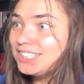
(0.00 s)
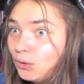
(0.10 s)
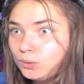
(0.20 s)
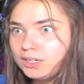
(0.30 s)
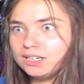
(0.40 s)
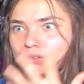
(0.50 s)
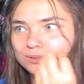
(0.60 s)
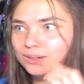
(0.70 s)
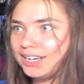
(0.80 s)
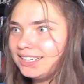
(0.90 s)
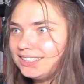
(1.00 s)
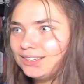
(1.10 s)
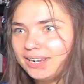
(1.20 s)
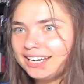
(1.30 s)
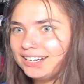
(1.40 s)
Oh, Nico. Okay.
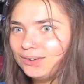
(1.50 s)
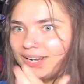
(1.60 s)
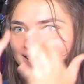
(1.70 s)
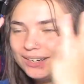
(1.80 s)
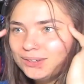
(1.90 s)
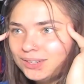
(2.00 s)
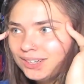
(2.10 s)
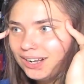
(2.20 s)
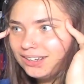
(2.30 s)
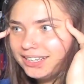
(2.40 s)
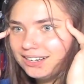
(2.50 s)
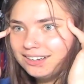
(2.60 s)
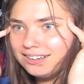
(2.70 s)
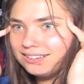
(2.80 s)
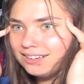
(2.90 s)
Ooh, all of
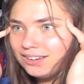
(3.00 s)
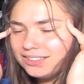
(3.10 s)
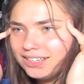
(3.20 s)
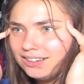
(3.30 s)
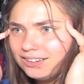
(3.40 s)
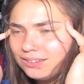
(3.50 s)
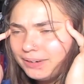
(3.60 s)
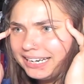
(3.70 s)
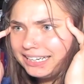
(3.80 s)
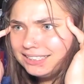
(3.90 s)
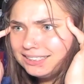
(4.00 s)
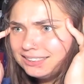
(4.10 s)
y'all. Wait.